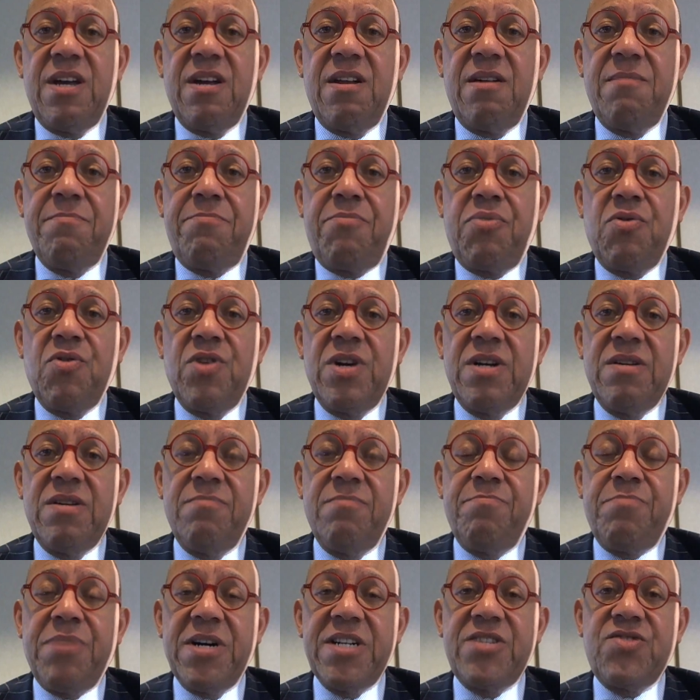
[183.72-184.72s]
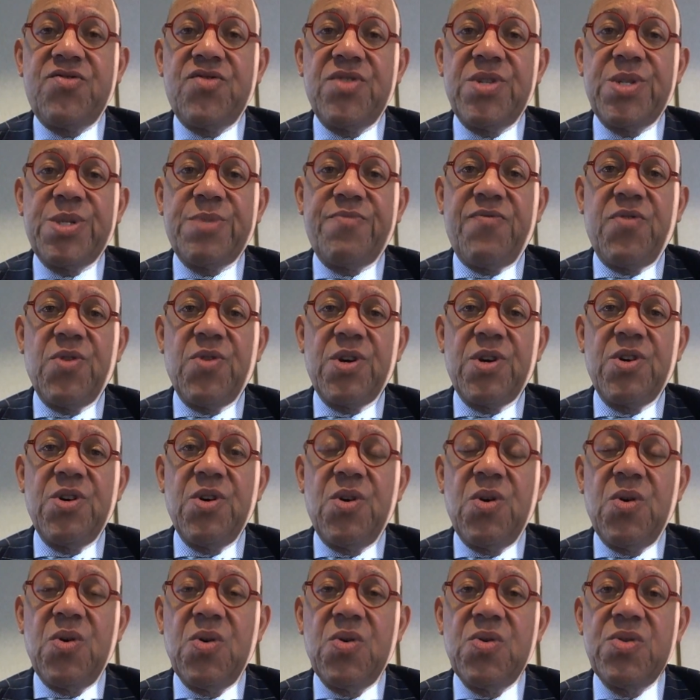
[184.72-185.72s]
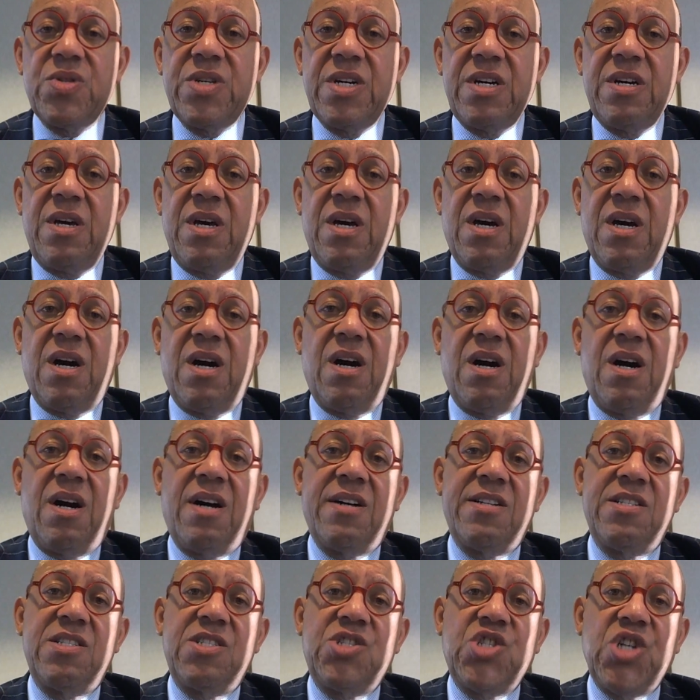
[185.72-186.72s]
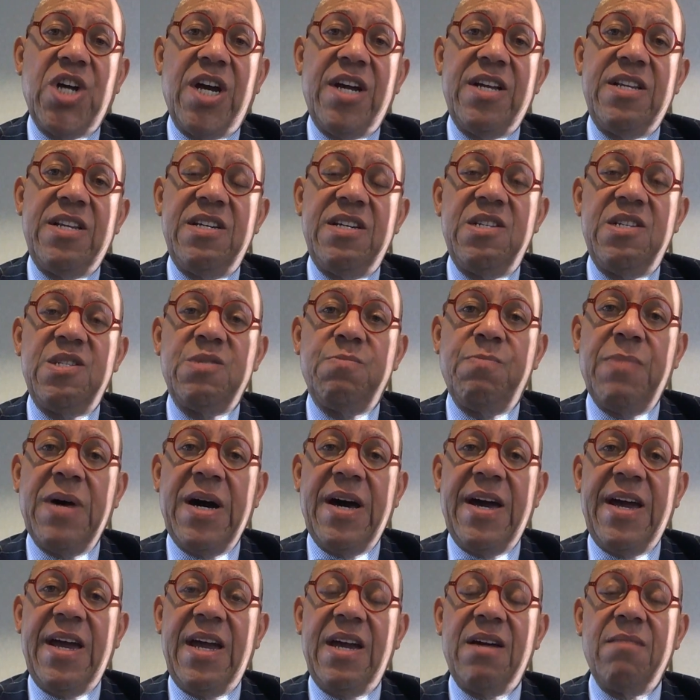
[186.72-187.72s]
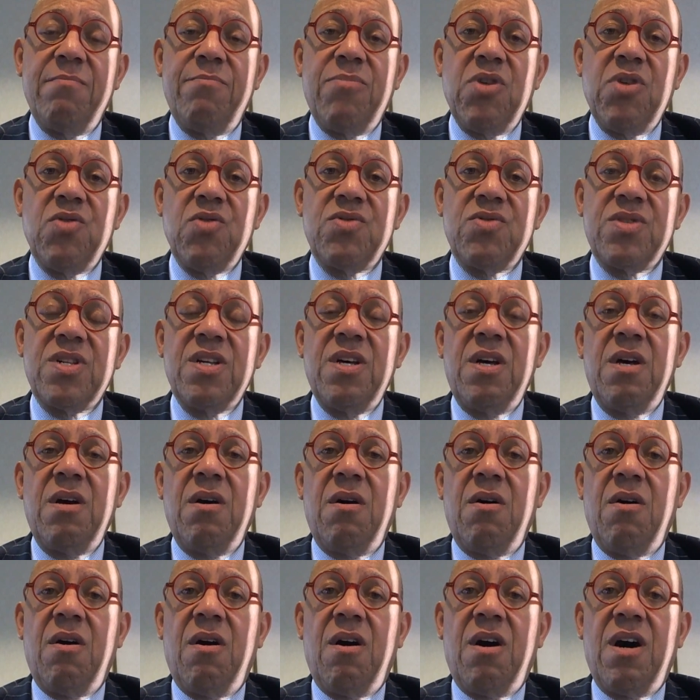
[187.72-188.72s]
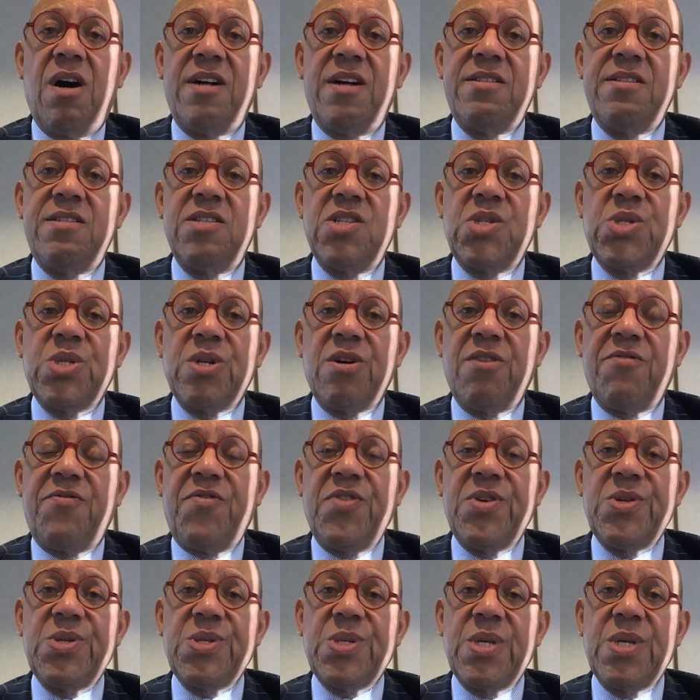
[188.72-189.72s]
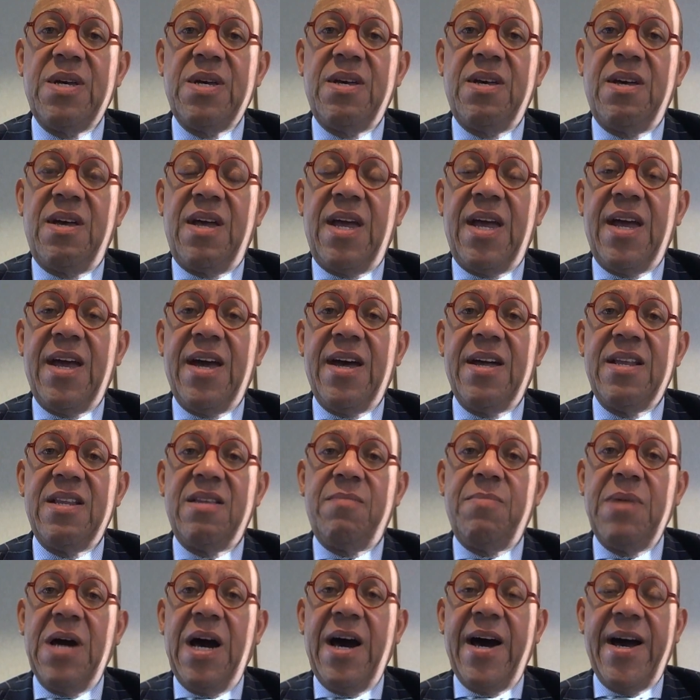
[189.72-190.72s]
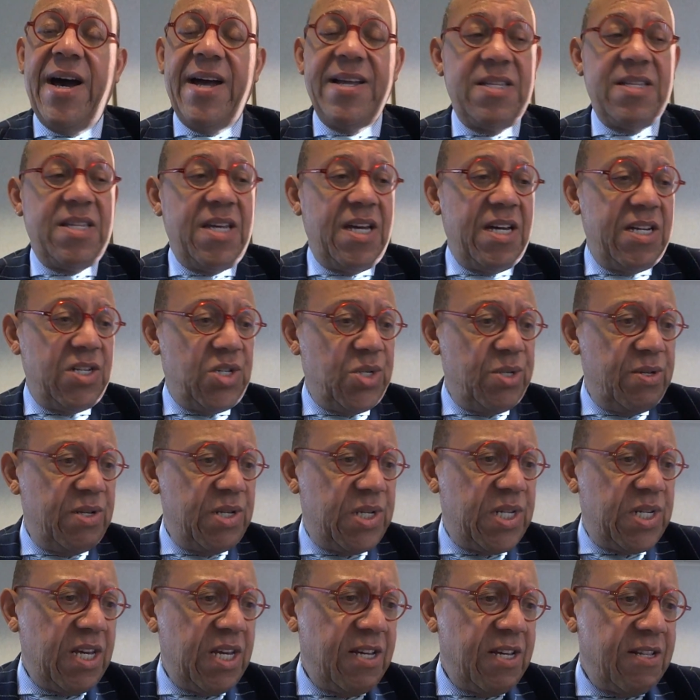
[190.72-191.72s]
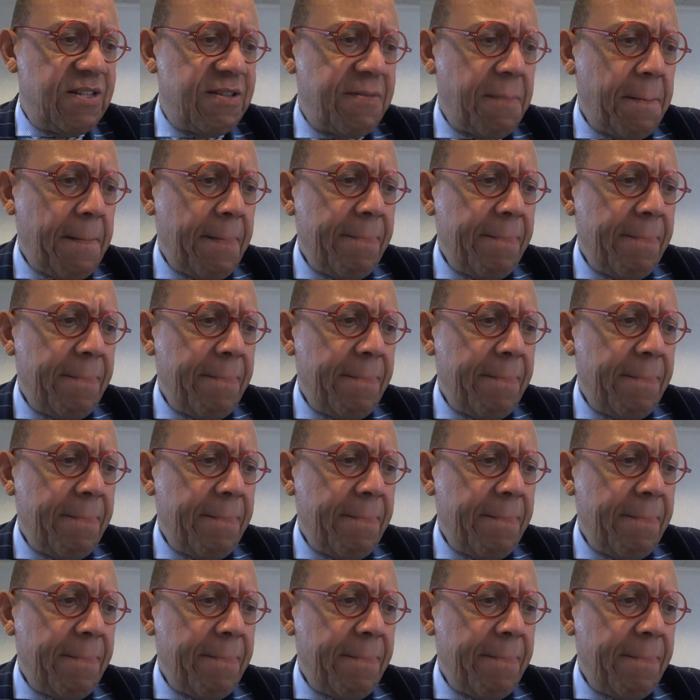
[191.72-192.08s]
an important buttress for gold, Chinese buying both on the surface and behind the hedge of the teeth.